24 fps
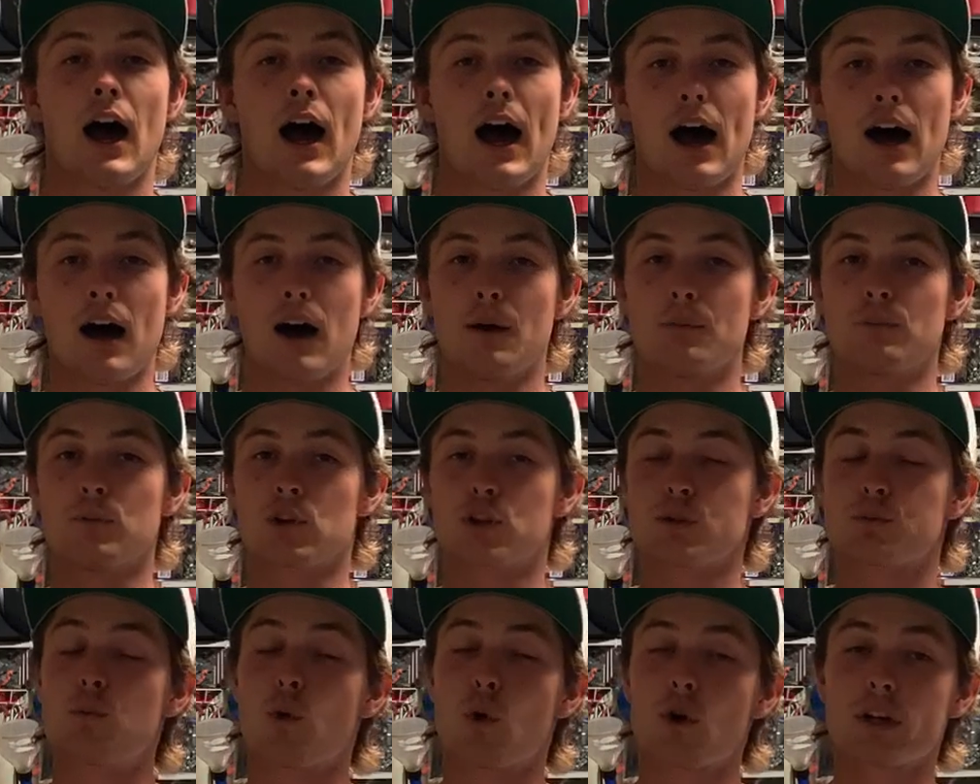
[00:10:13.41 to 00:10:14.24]

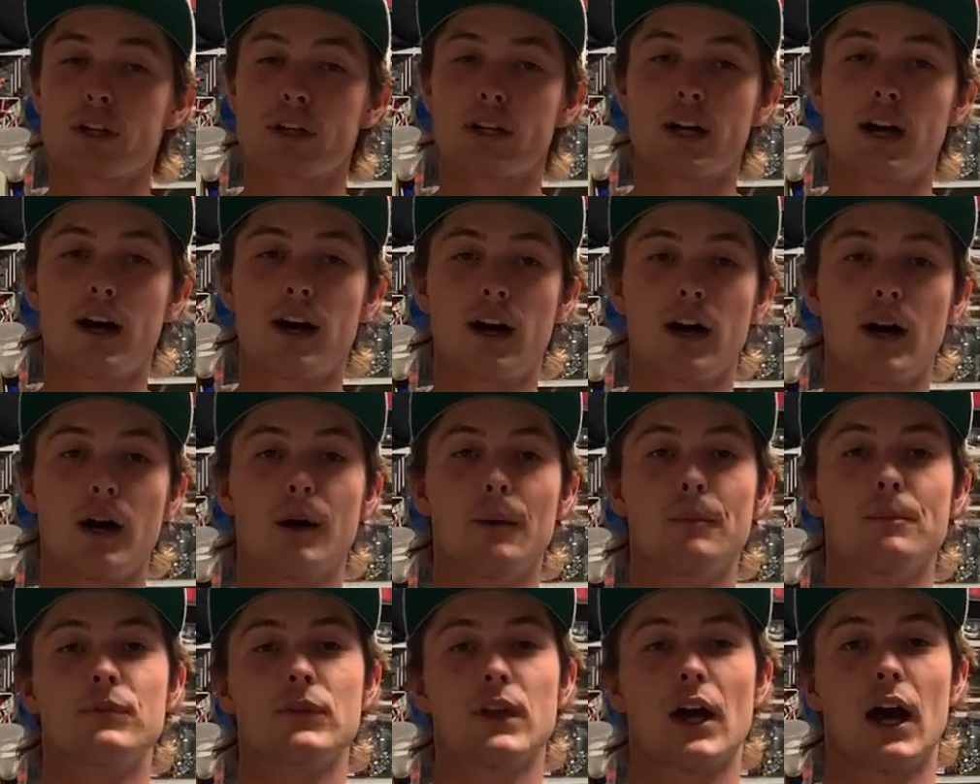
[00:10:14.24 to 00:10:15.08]
There's more to
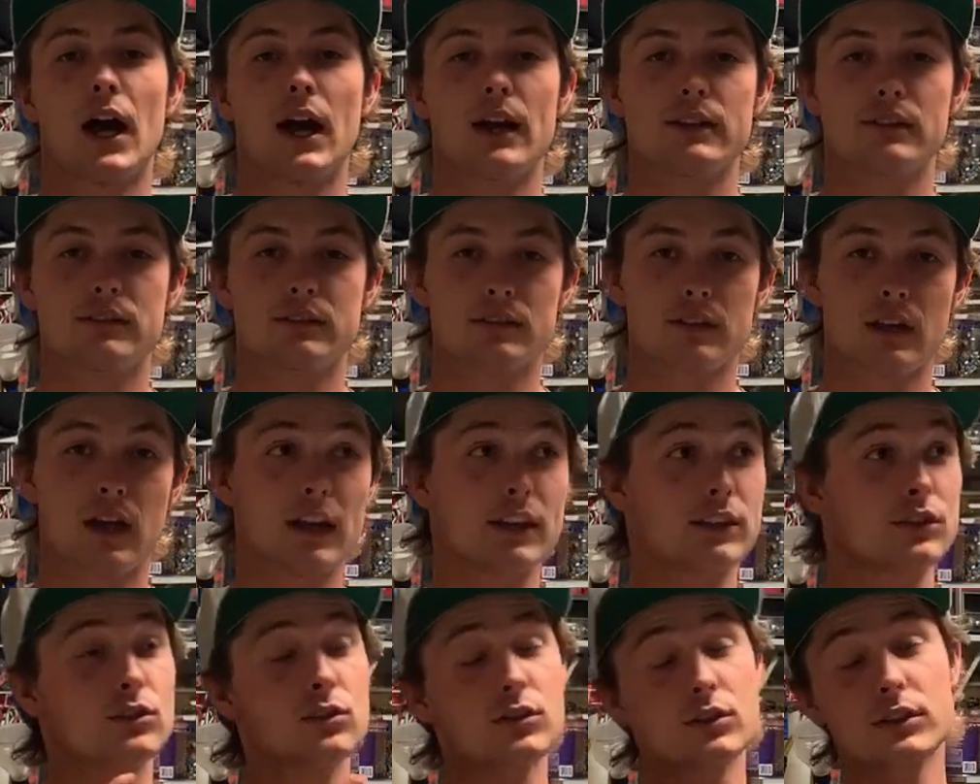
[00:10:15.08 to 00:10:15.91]
come.
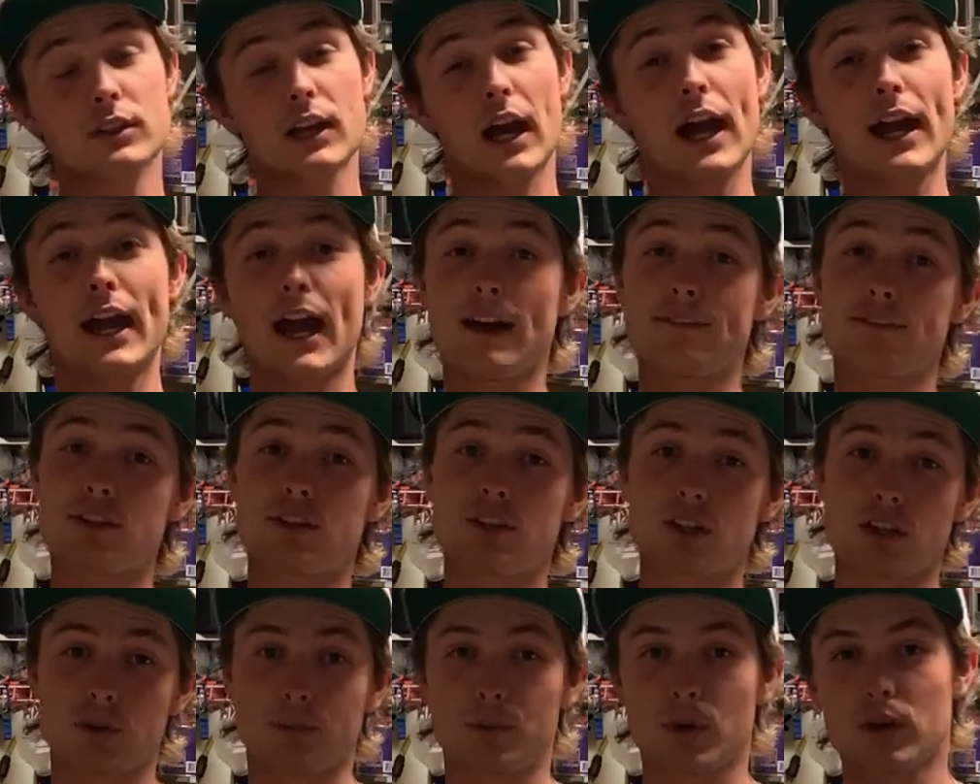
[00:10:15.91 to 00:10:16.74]
As soon as I have the
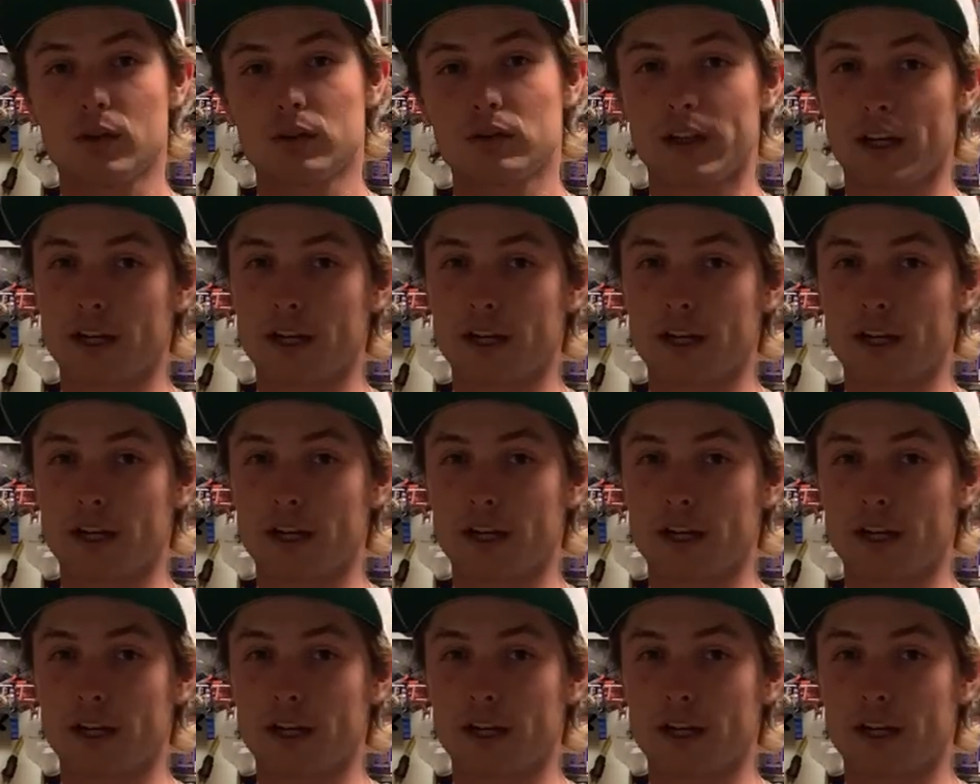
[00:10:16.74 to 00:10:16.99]
turbo,